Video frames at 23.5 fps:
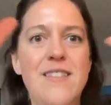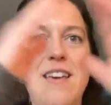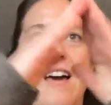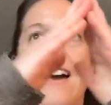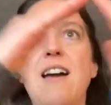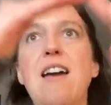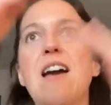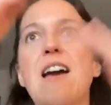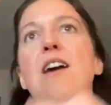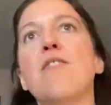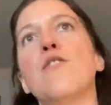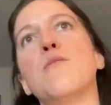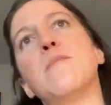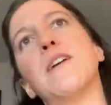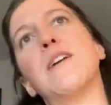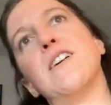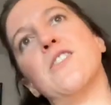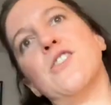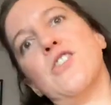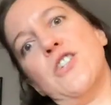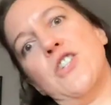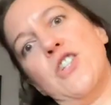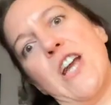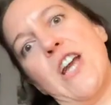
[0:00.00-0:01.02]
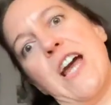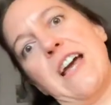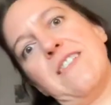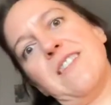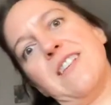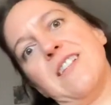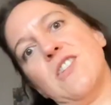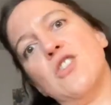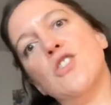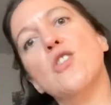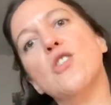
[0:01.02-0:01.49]
I have, oh my gosh, a chat
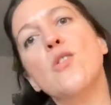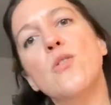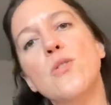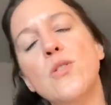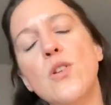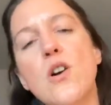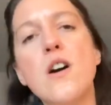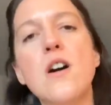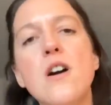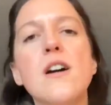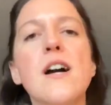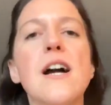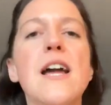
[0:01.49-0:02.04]
that's so long.